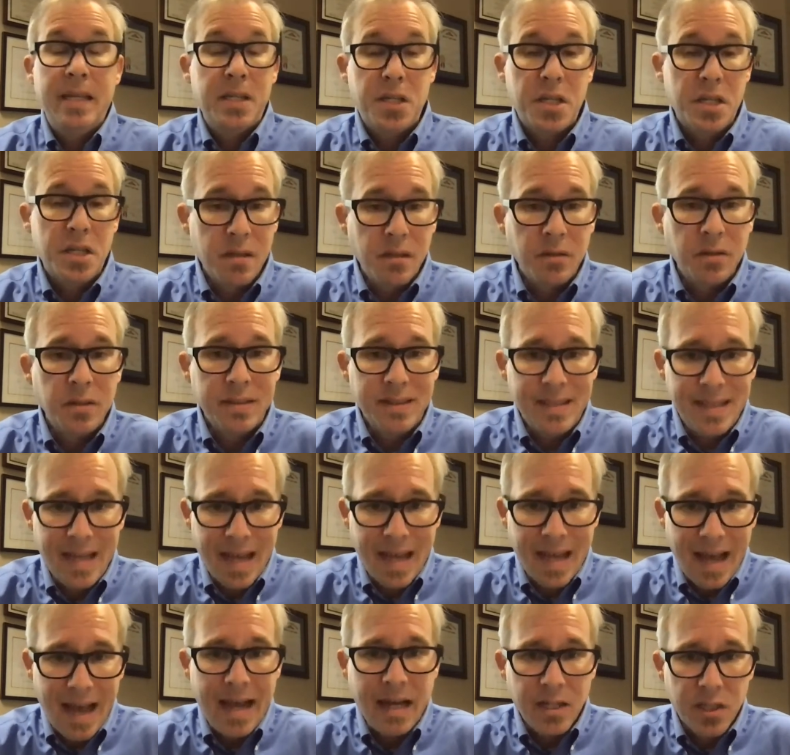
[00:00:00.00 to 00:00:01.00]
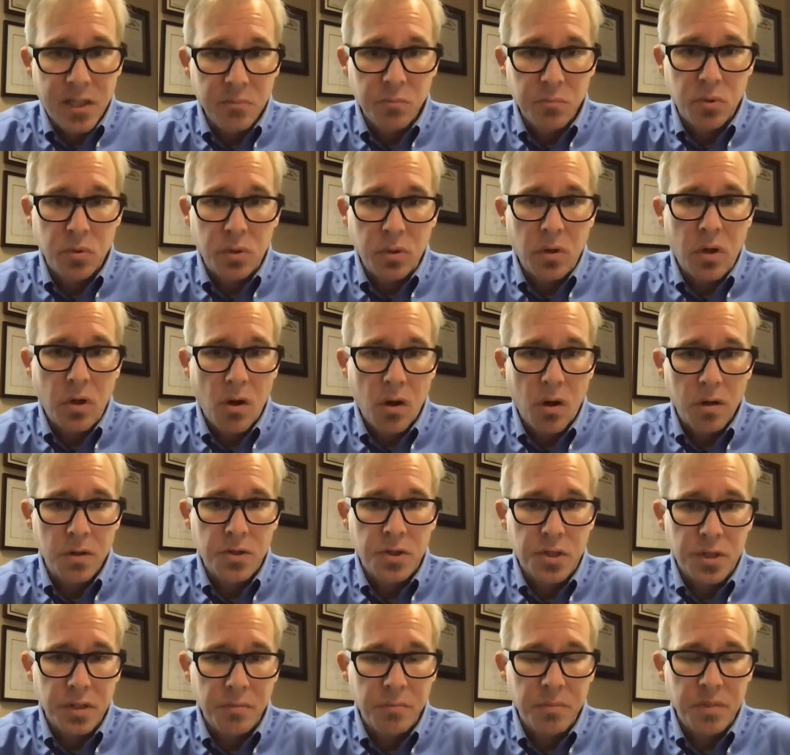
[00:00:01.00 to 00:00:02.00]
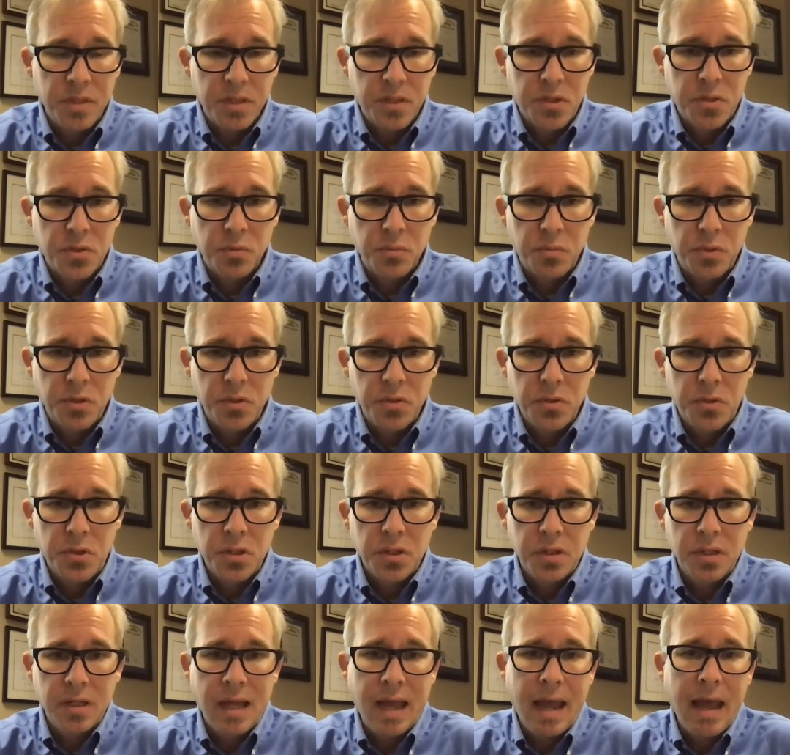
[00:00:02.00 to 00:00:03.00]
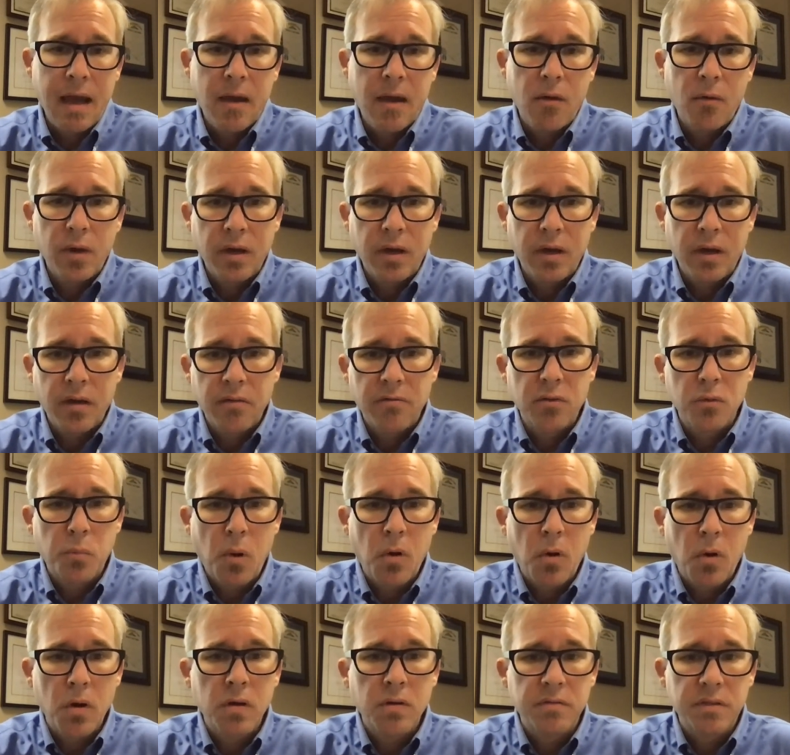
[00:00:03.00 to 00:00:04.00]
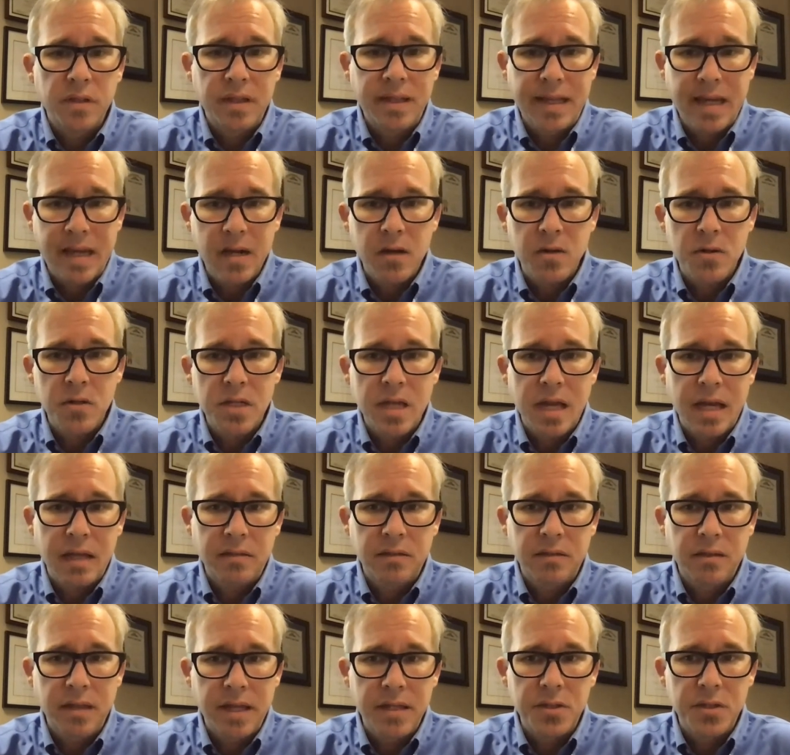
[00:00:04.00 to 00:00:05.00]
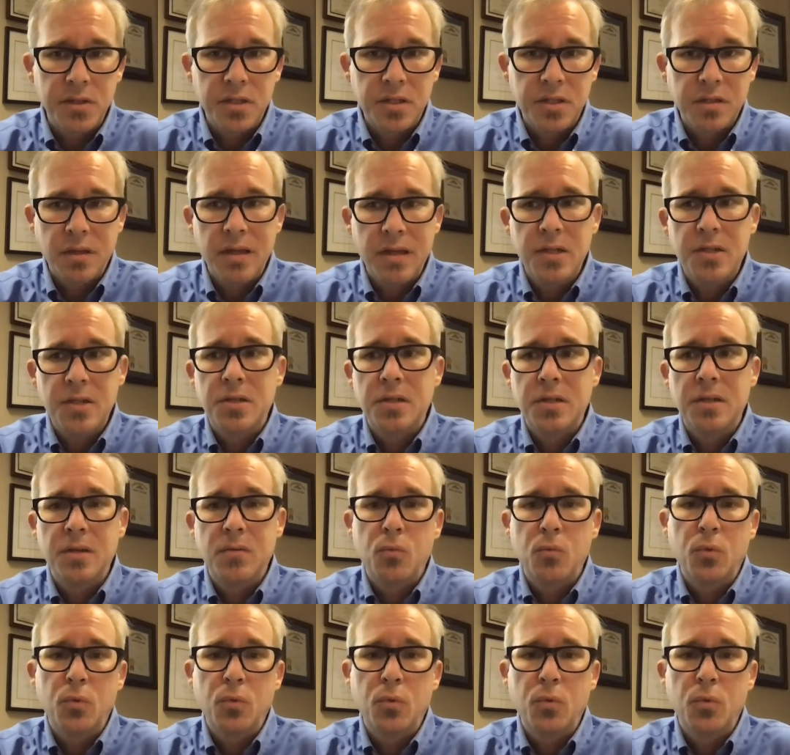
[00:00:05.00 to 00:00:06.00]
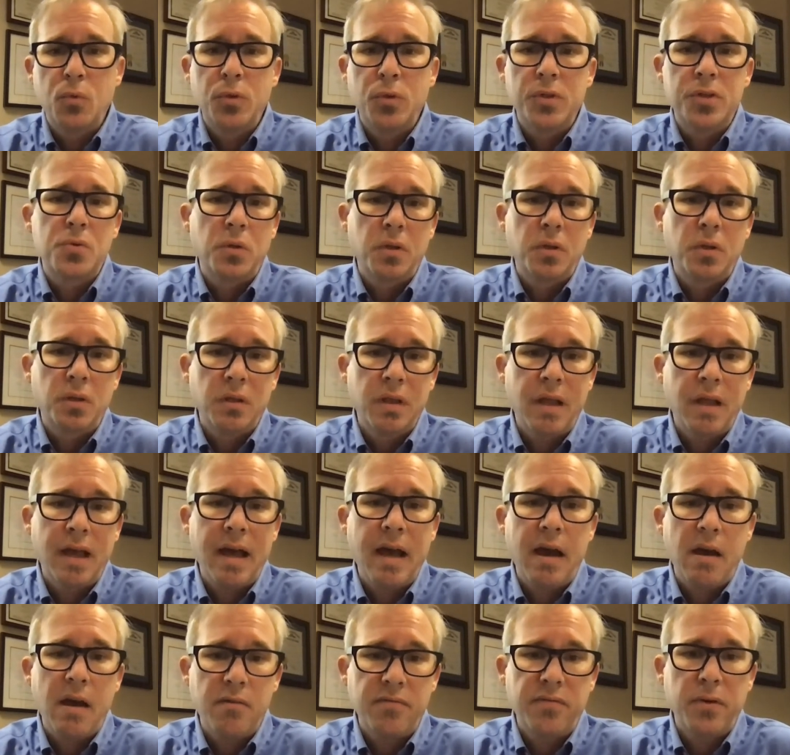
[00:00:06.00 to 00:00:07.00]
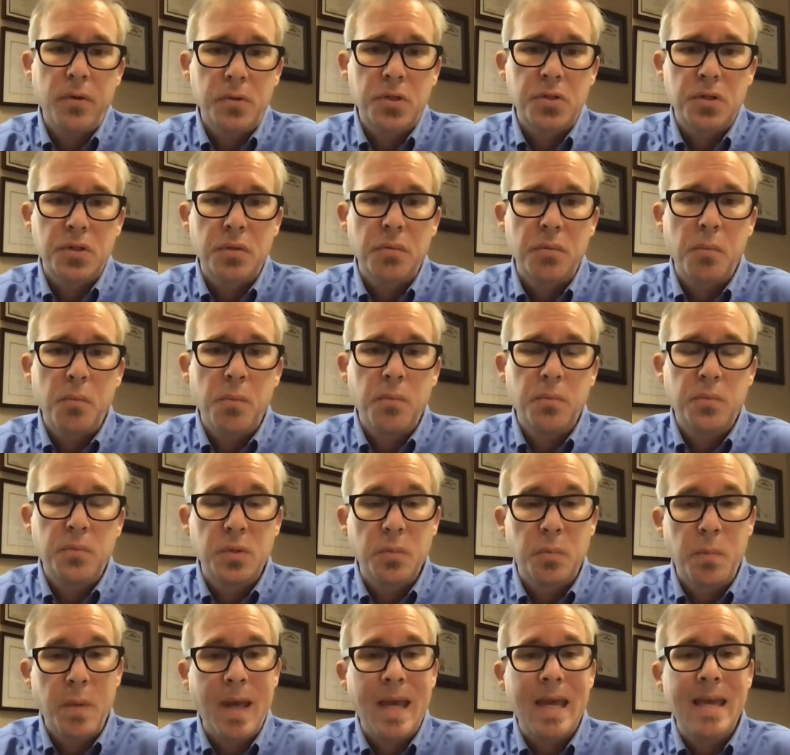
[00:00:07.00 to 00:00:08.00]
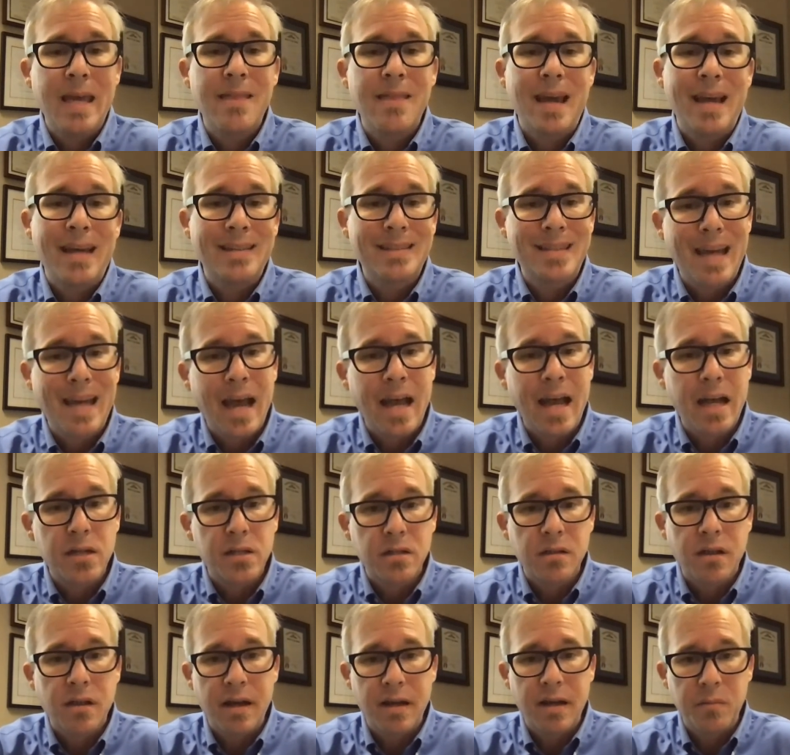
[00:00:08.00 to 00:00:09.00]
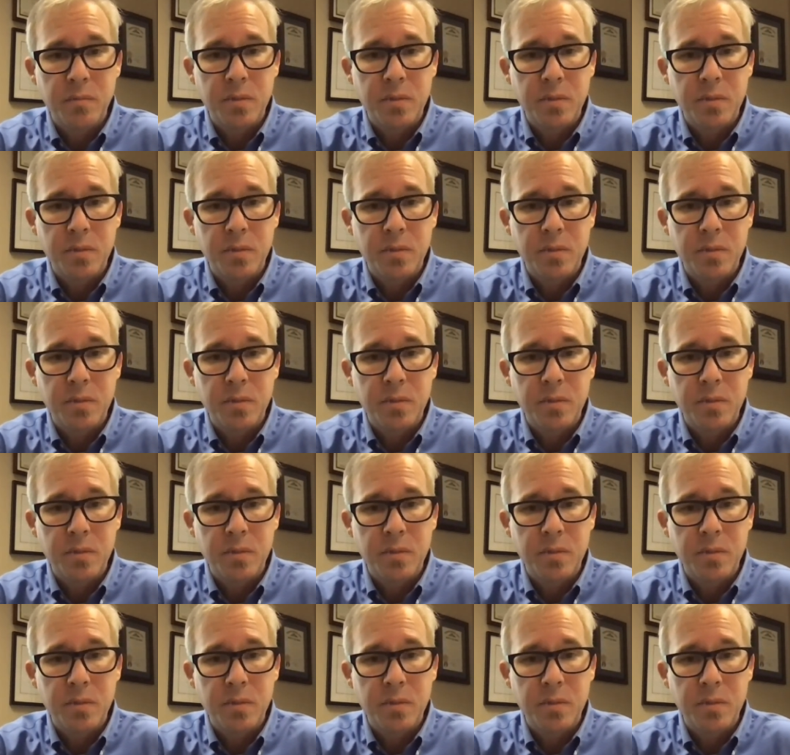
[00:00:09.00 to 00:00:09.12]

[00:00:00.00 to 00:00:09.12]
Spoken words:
It is still a taxable hardship distribution. However, part of the CARES Act legislation was to allow folks to pay that tax